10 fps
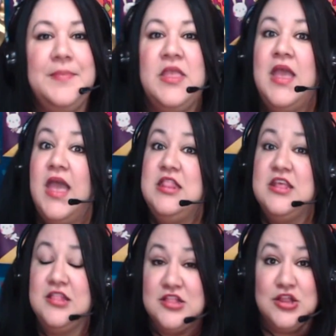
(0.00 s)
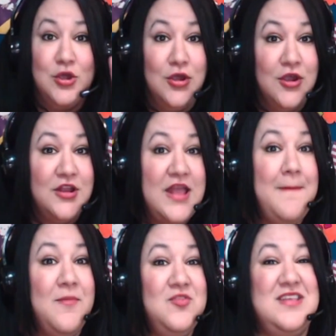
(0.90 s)
And the third
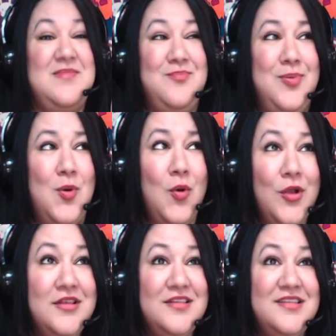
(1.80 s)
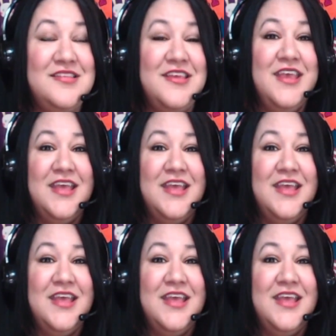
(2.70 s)
and most important